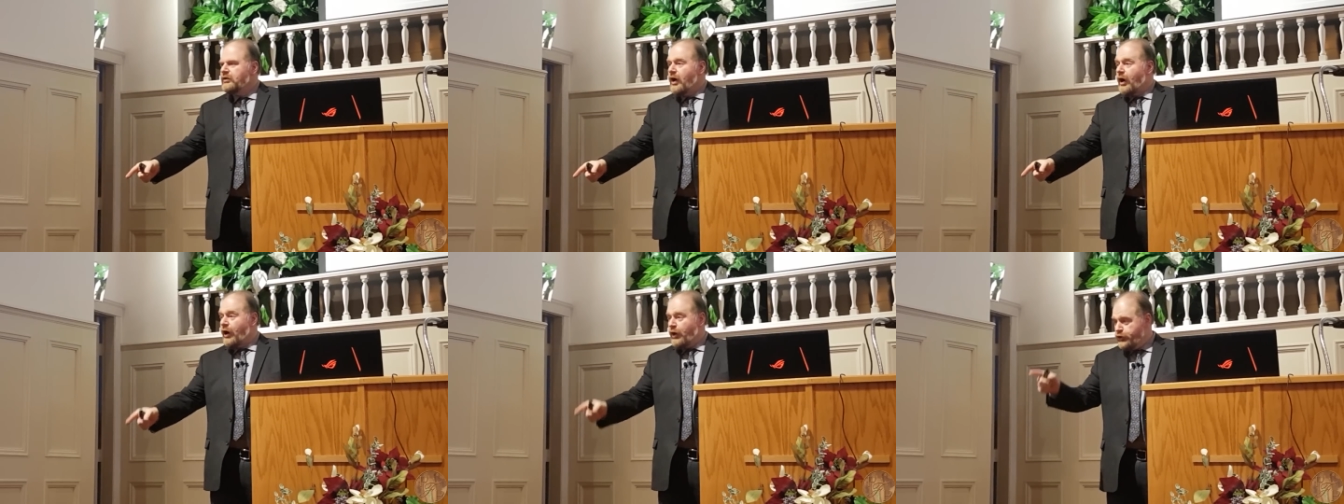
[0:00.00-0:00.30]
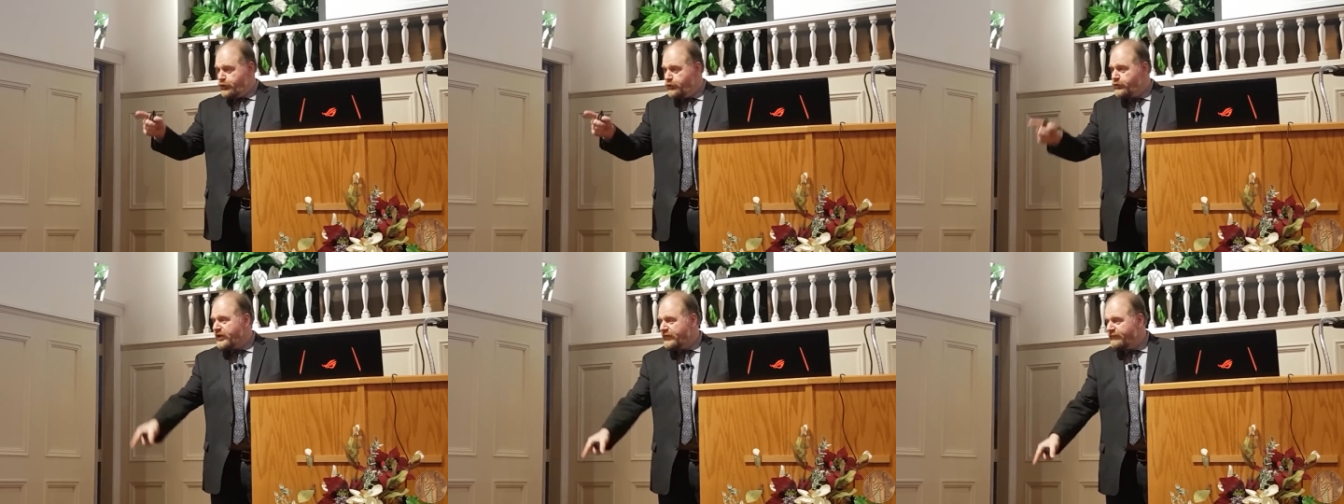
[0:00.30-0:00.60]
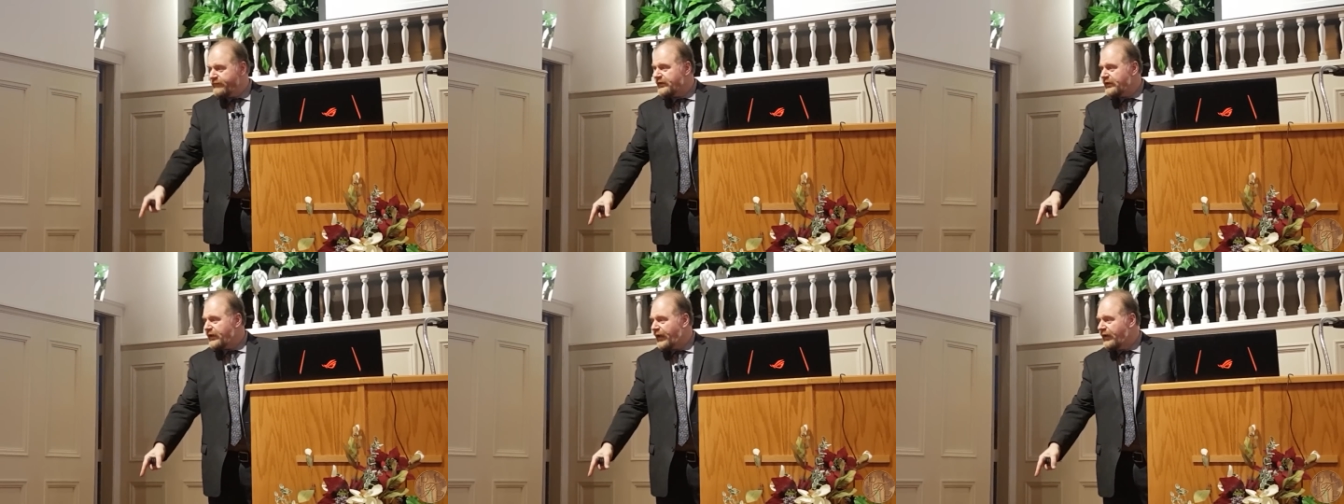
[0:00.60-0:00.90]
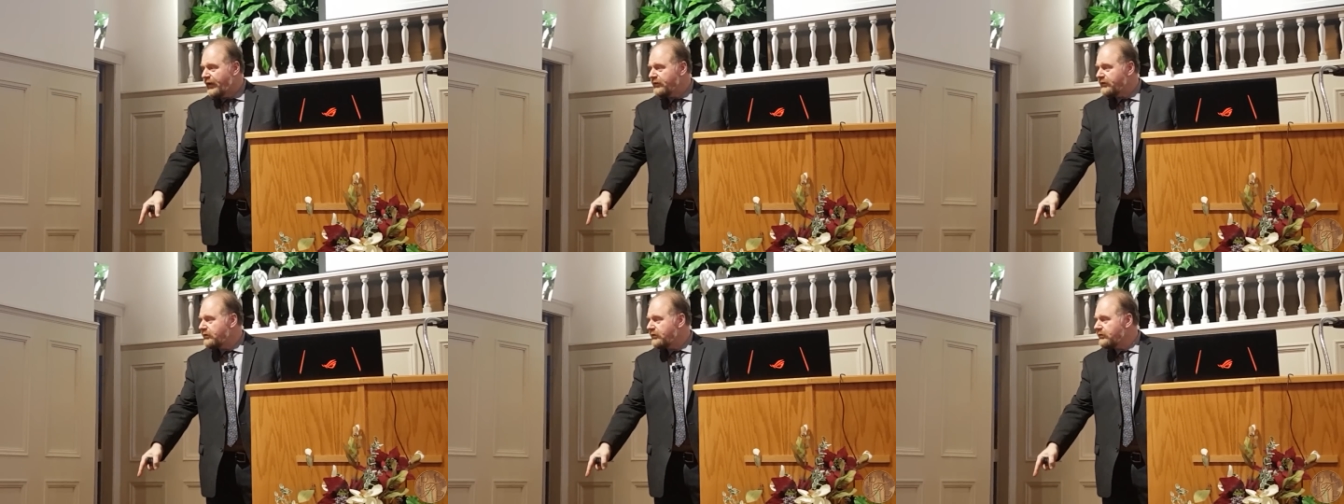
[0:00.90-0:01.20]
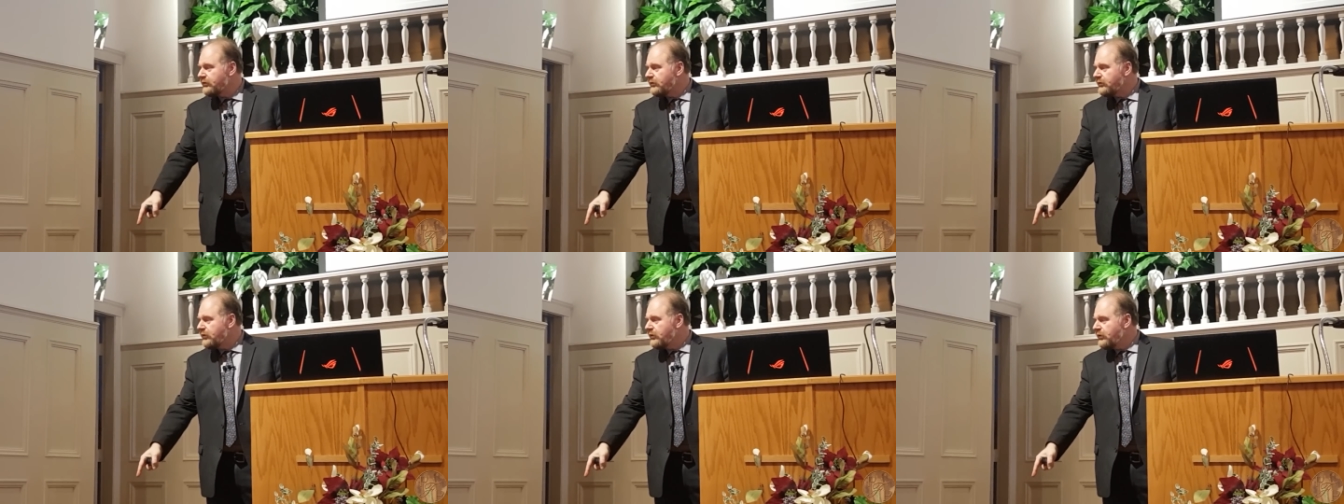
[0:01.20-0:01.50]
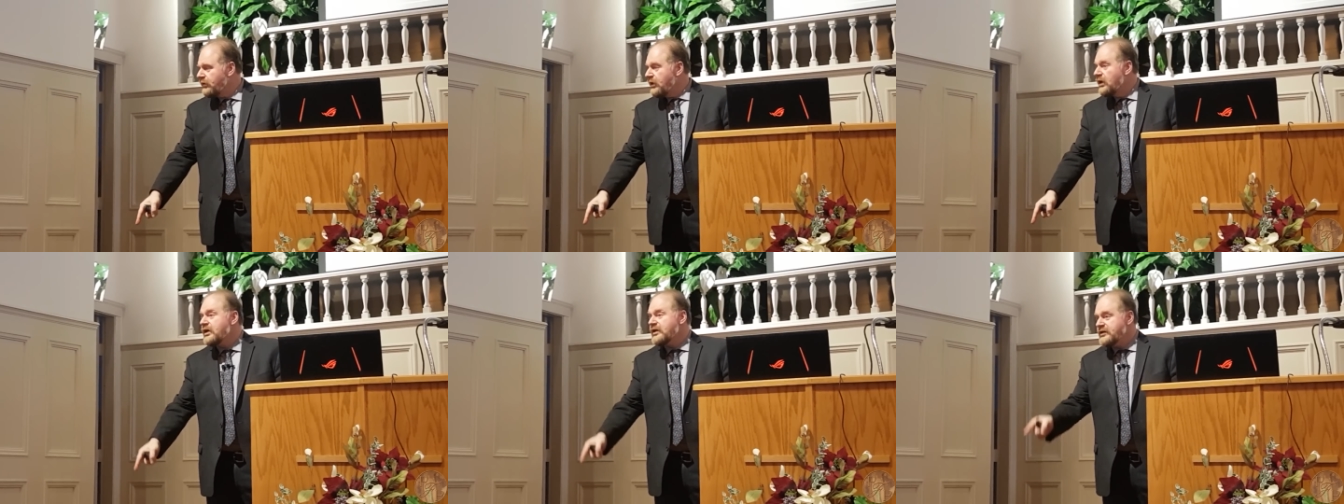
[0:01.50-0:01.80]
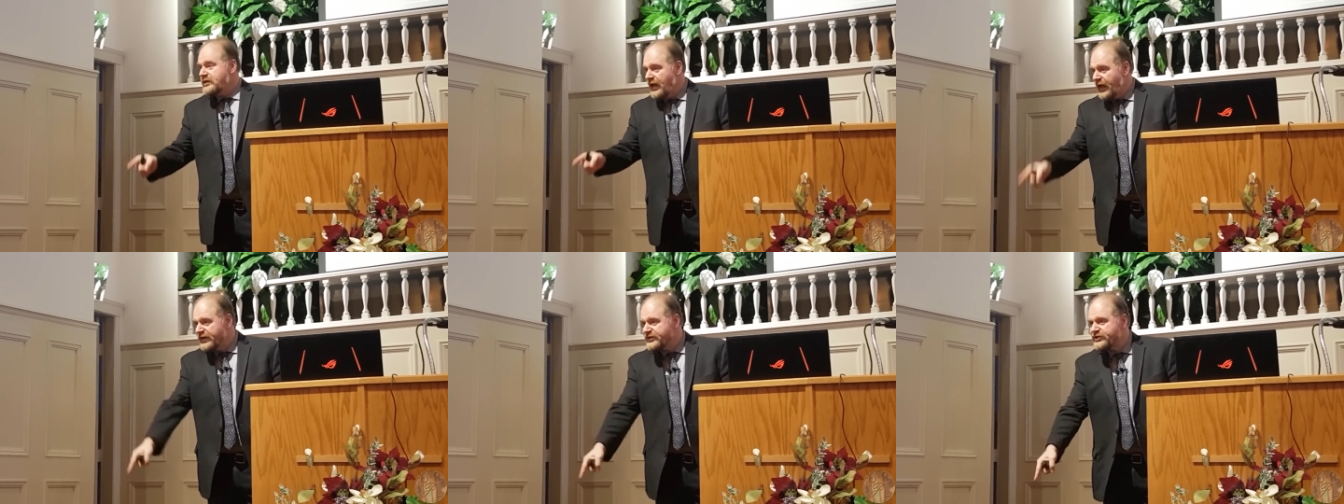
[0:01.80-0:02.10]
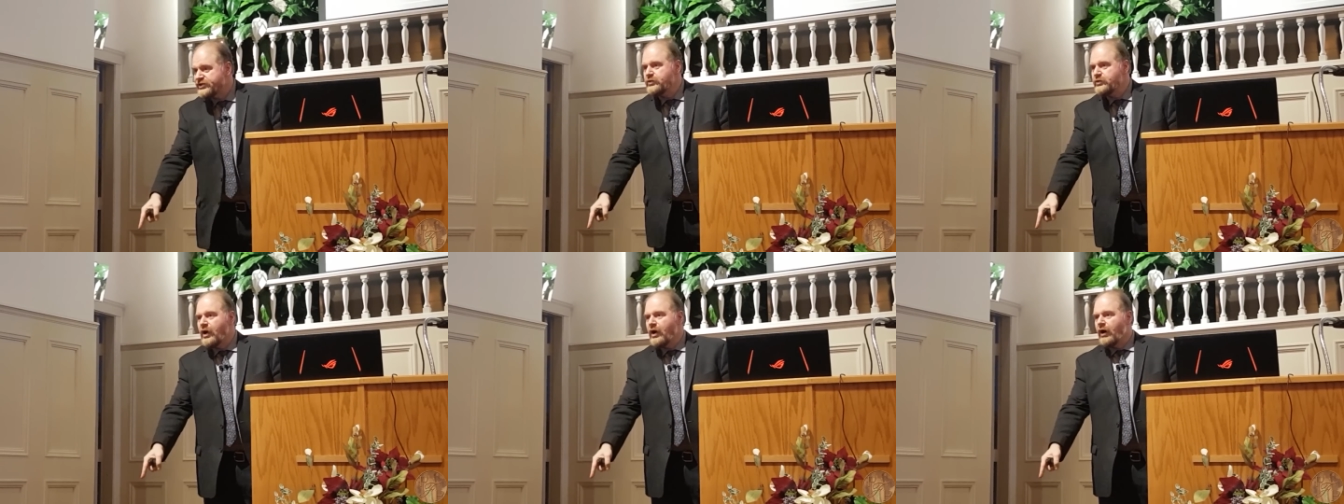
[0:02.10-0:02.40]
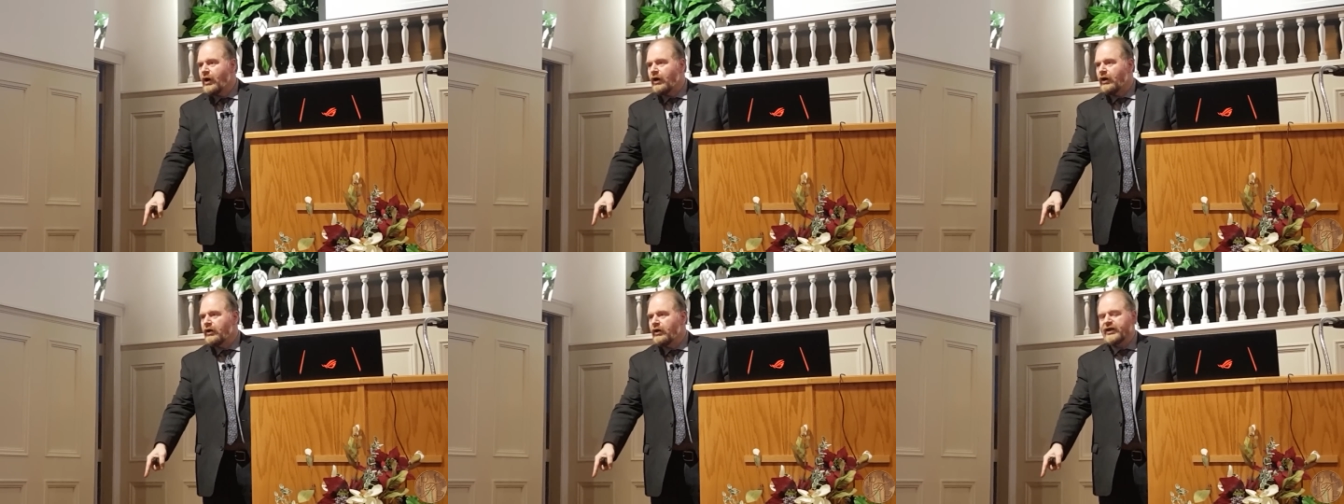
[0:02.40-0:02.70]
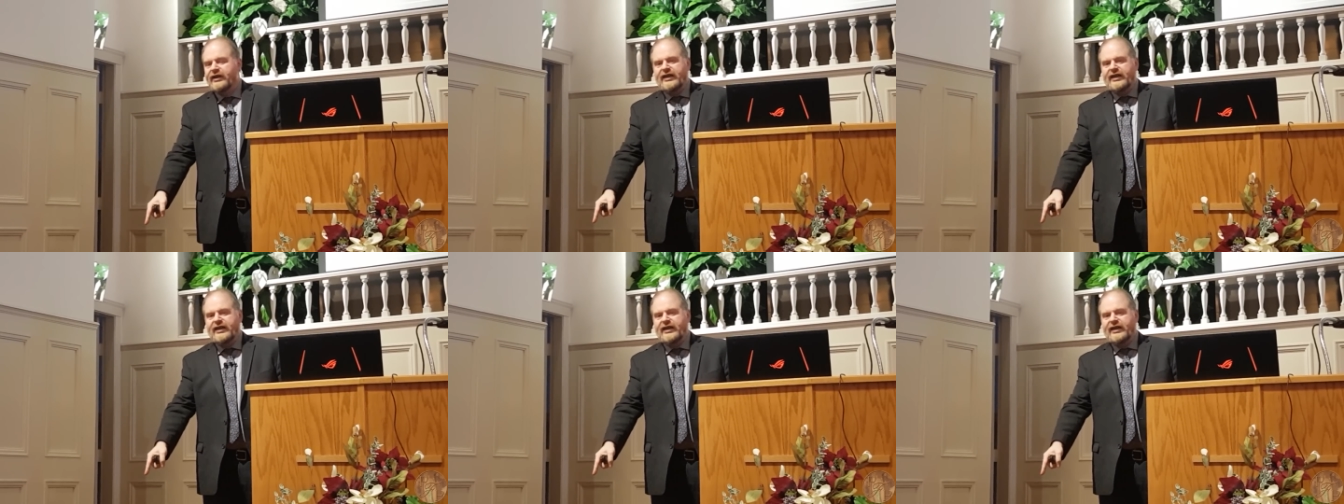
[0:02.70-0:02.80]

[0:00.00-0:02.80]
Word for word: are you given land? yes you are.